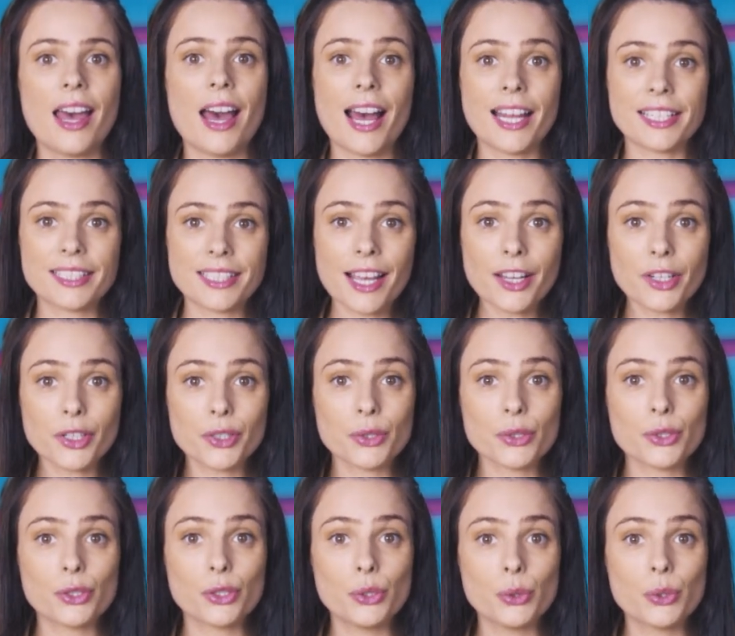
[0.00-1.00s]

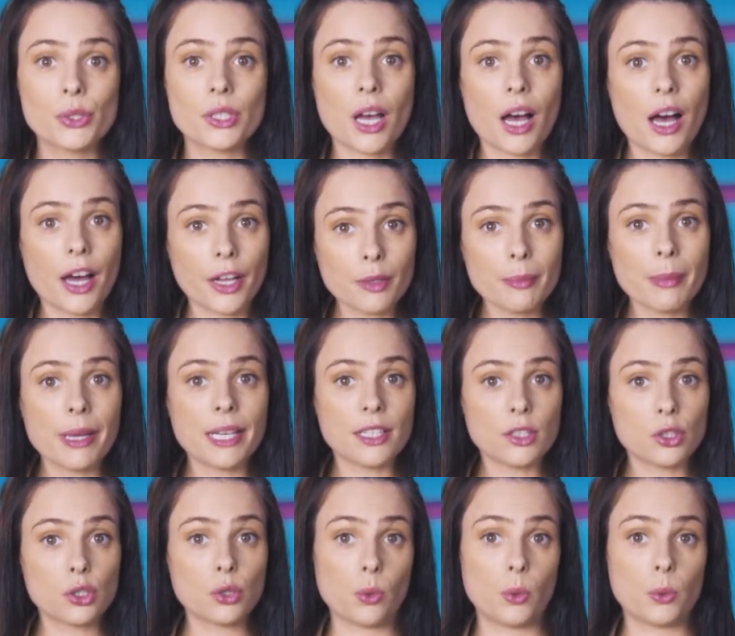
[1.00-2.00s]
Attackers use
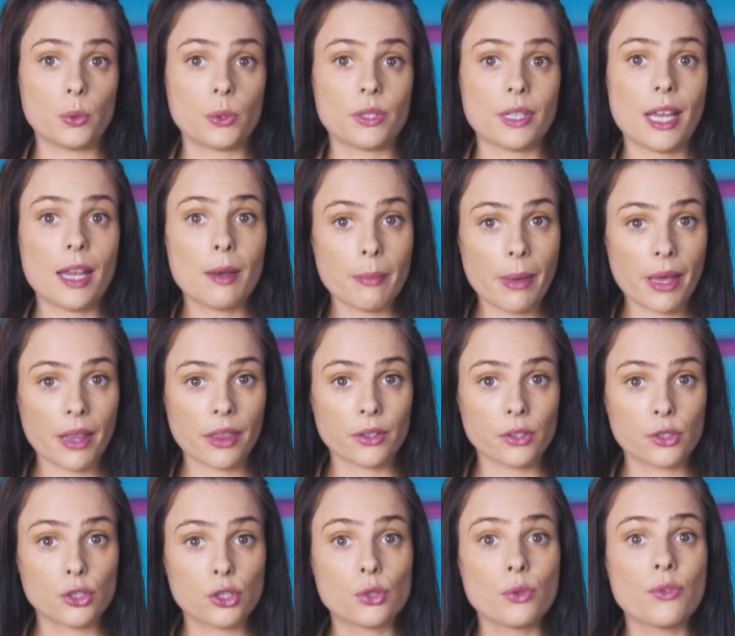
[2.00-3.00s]
automated tools and
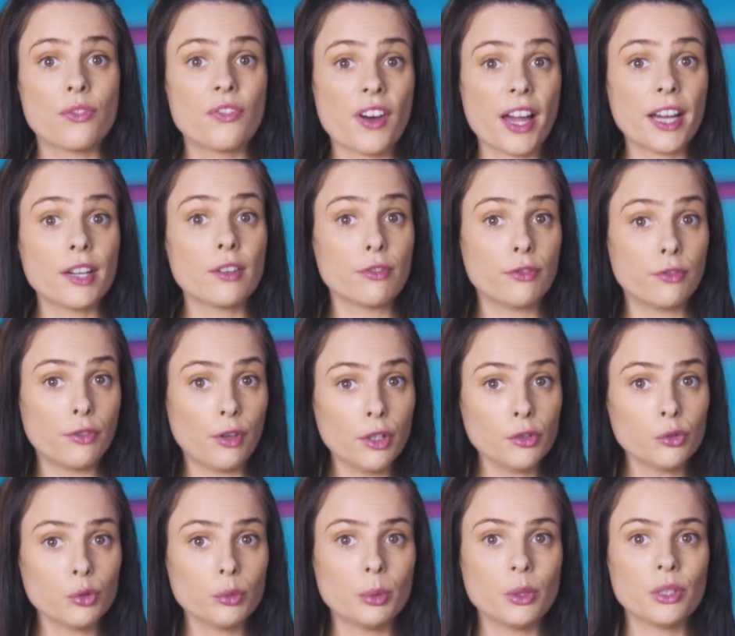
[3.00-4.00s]
methods to find
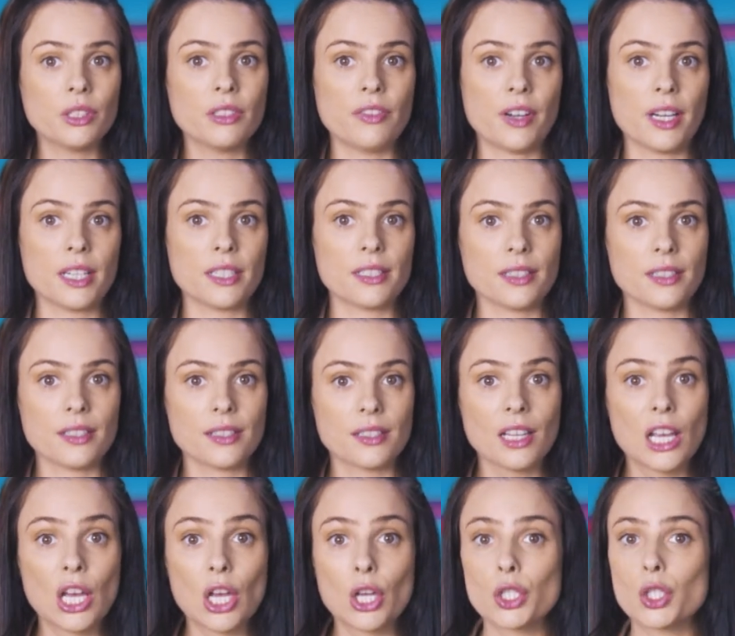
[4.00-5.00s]
vulnerable devices,
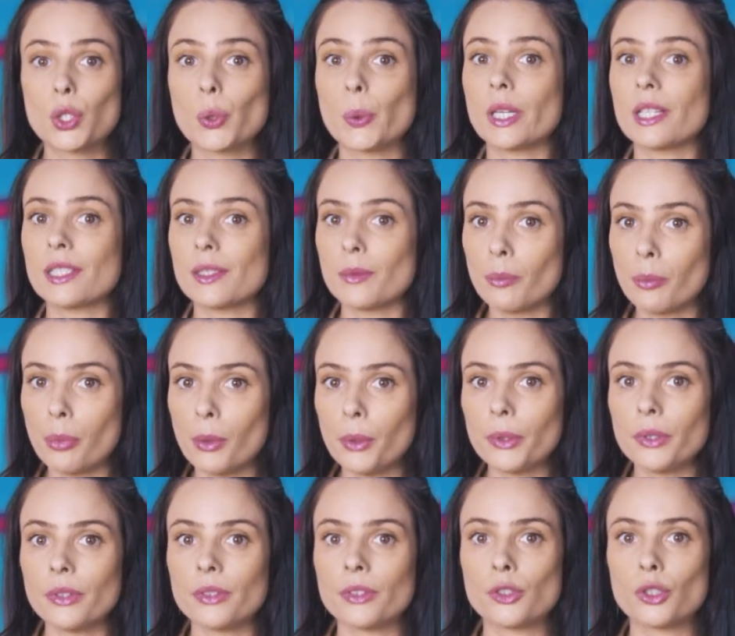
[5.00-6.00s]
so it is
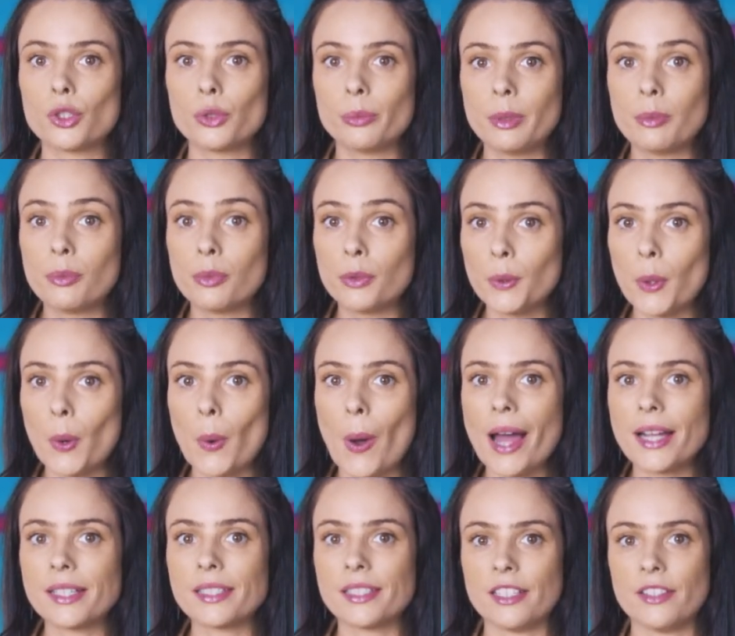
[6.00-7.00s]
important to be
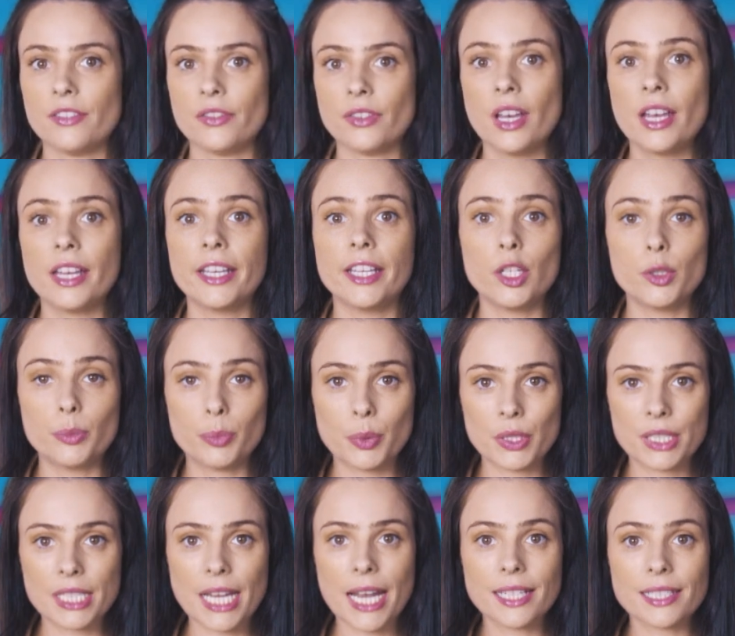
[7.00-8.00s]
proactive in
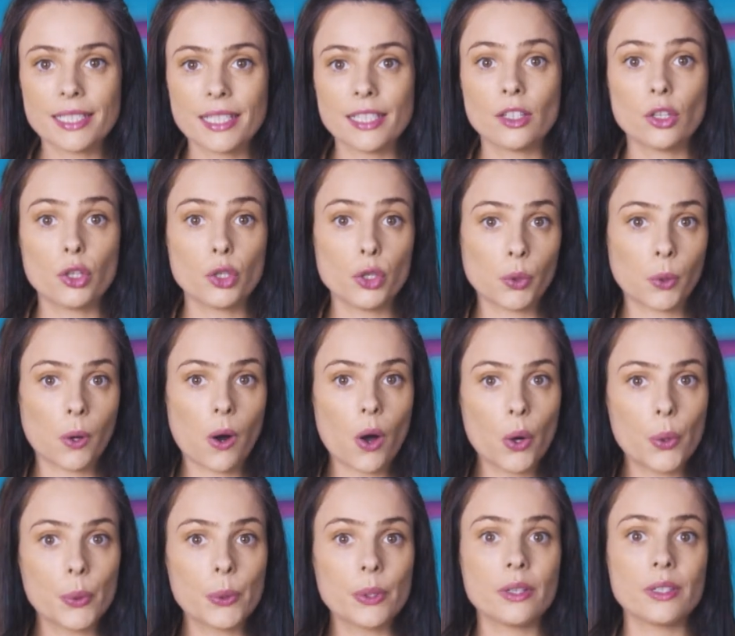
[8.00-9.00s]
protecting your
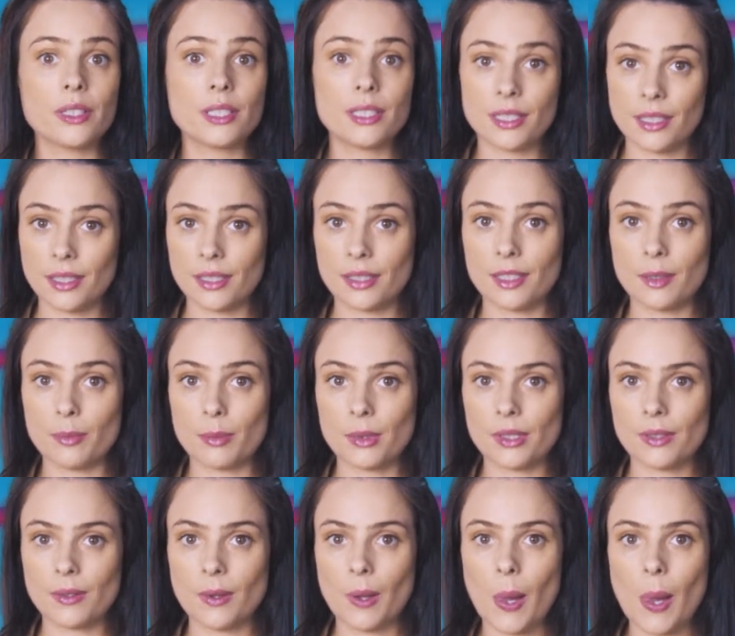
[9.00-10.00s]
own systems.